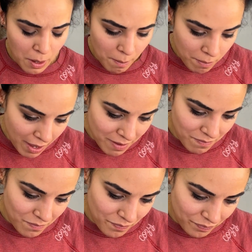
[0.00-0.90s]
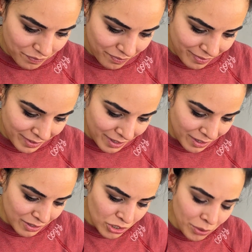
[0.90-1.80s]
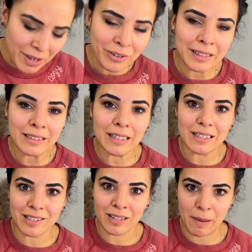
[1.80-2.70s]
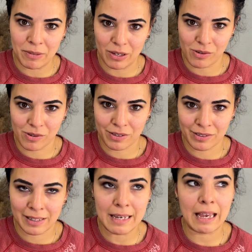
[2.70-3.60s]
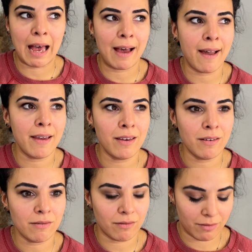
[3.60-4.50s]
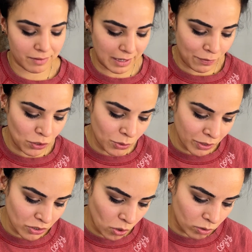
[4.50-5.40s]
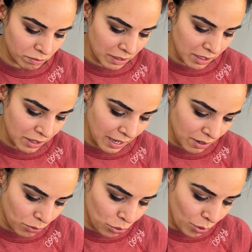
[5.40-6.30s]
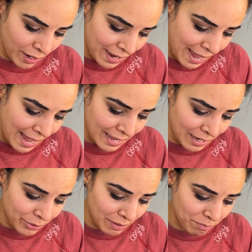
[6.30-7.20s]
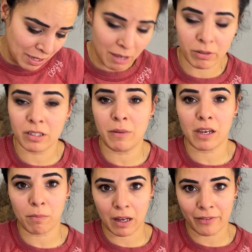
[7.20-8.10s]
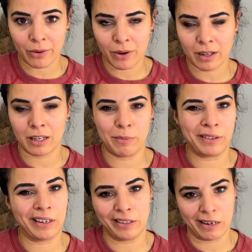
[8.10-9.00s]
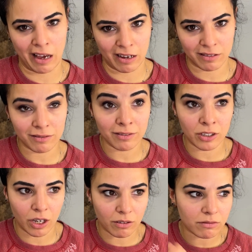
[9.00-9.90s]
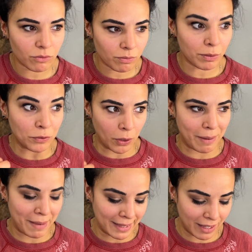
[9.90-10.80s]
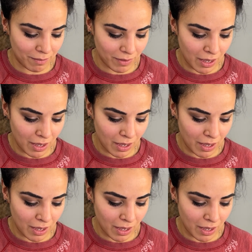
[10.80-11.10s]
But you don't ever let that stop you. Like, if you would have told me that with what I had, I would be able to make a pave ring, I'd have been like, no, you know, before I made them.